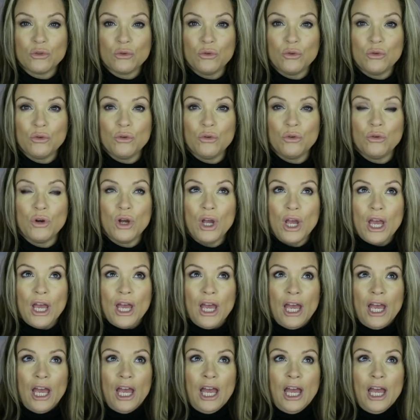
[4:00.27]
so
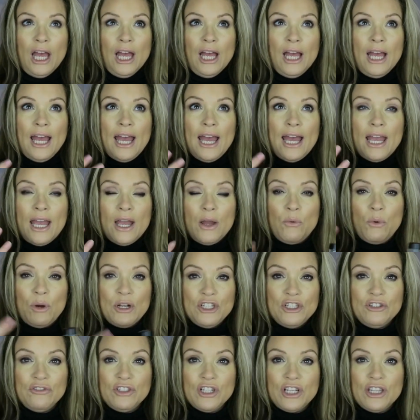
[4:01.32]

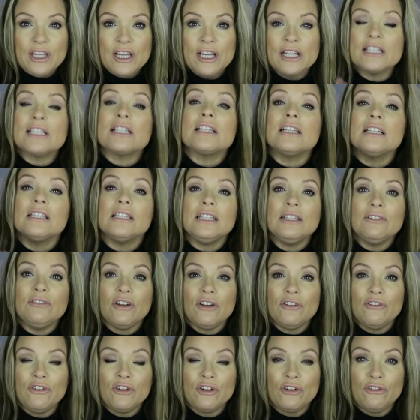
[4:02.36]
once you've done this, leave
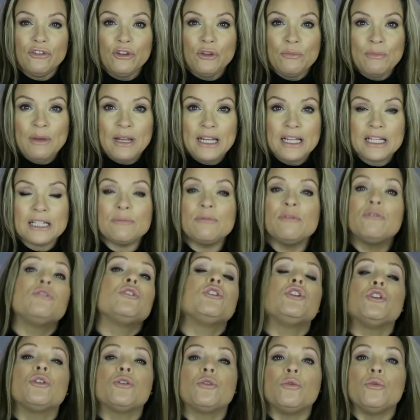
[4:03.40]
it for a few minutes
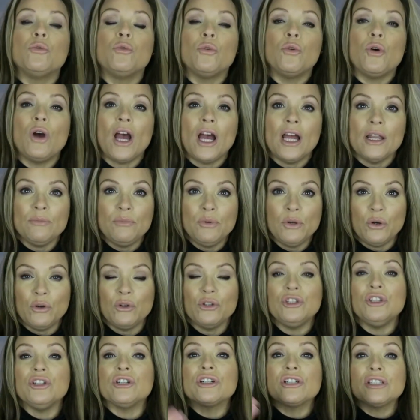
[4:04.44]
before you go and put
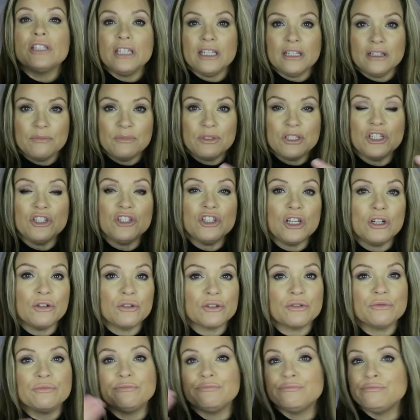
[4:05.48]
on your serums and
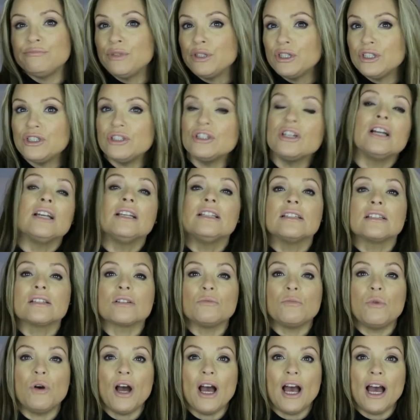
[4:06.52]
gels and
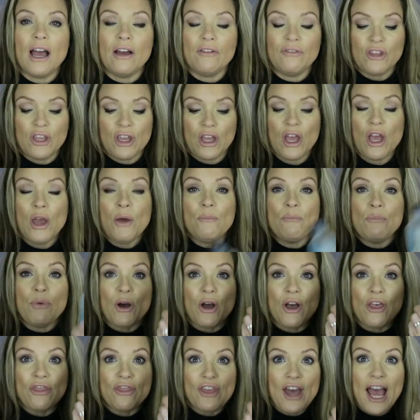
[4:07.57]
moisturisers and what have you.
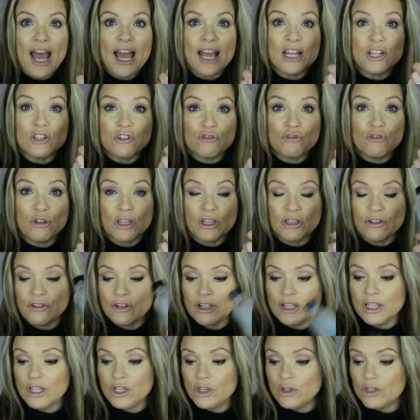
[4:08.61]
But that is really,
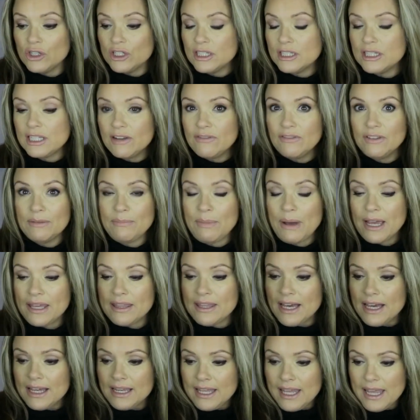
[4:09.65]
really good. Definitely buy
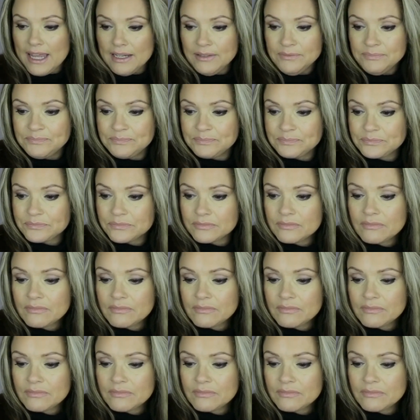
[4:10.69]
that again.